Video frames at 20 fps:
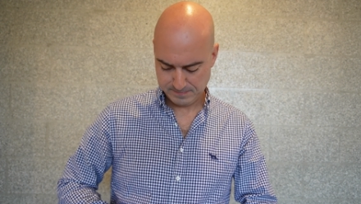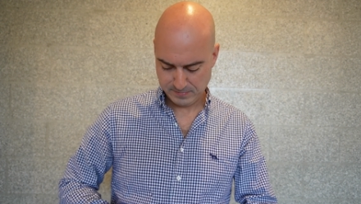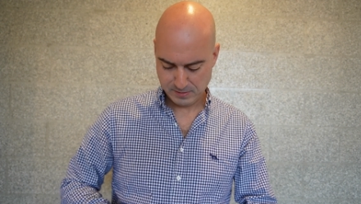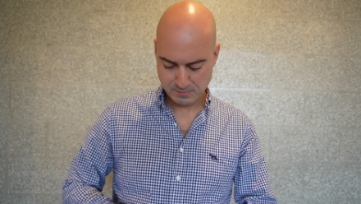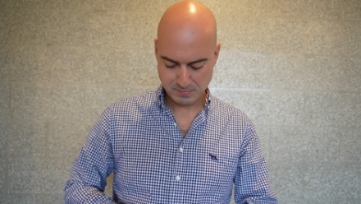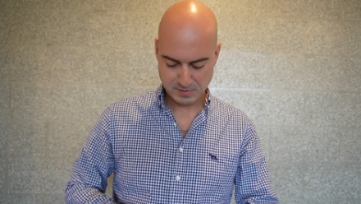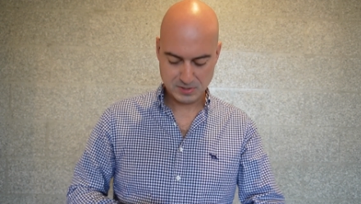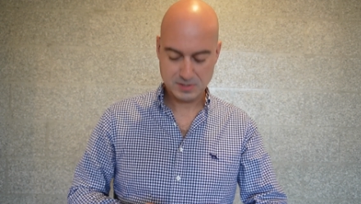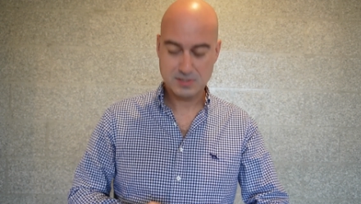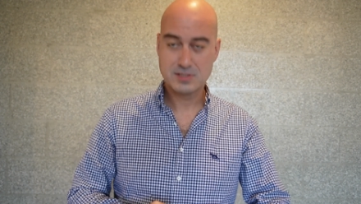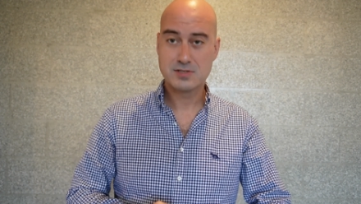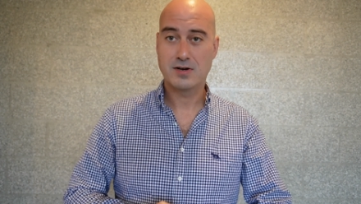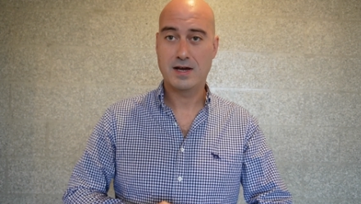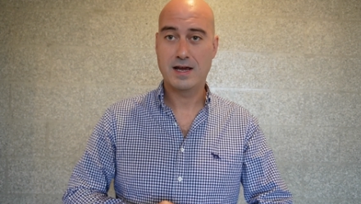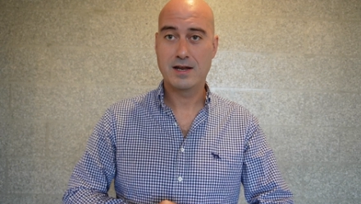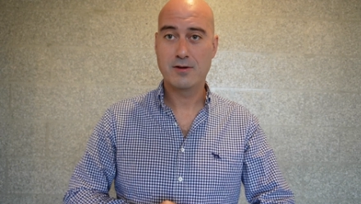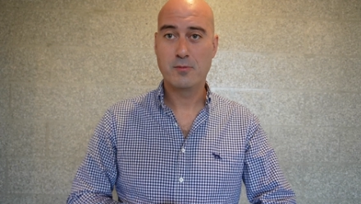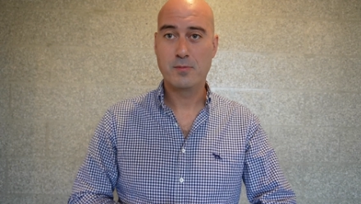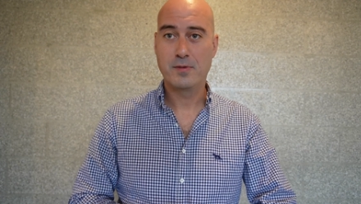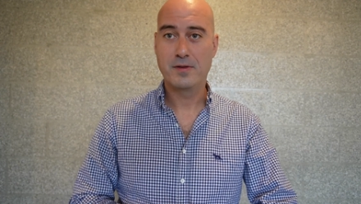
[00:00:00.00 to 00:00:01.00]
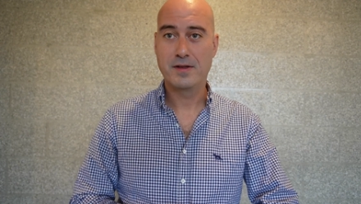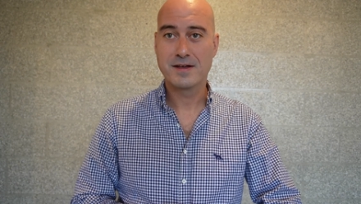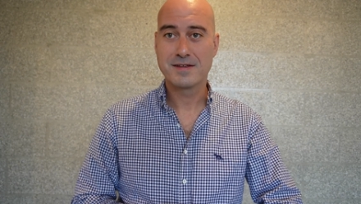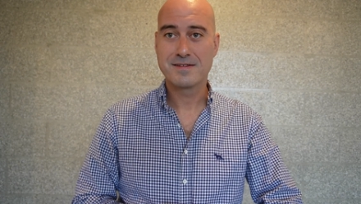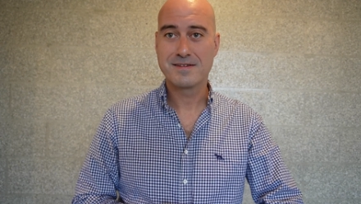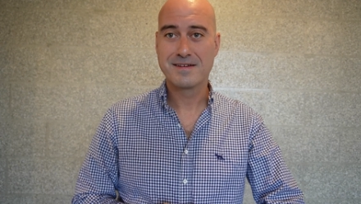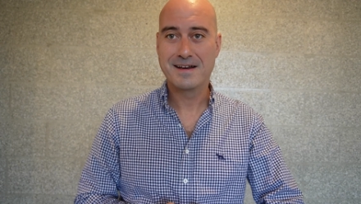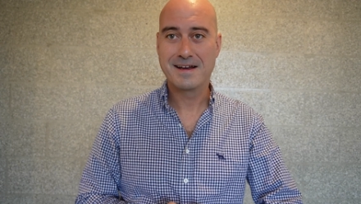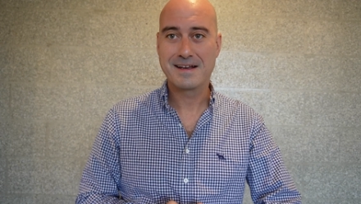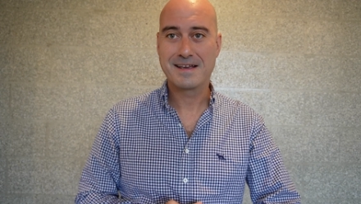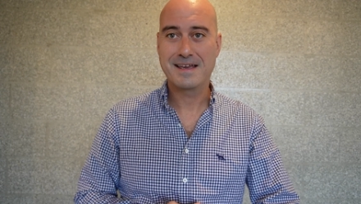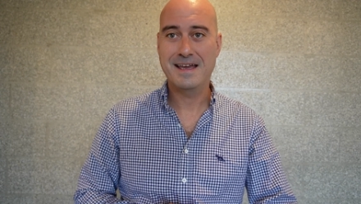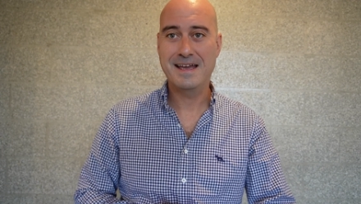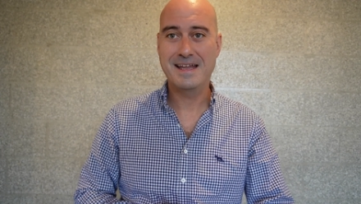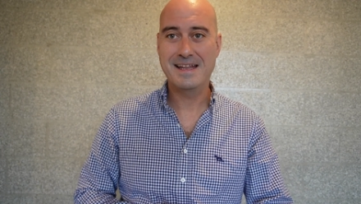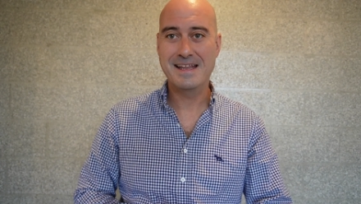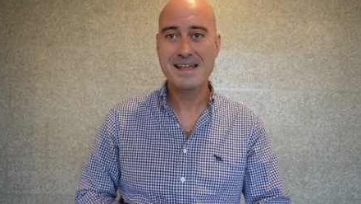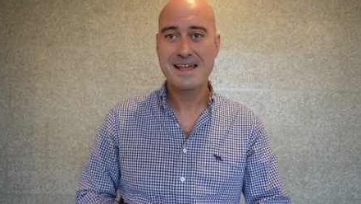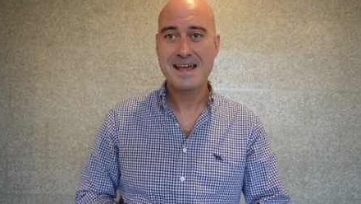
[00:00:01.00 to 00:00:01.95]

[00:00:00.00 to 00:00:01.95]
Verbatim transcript: Let me just try and open this again.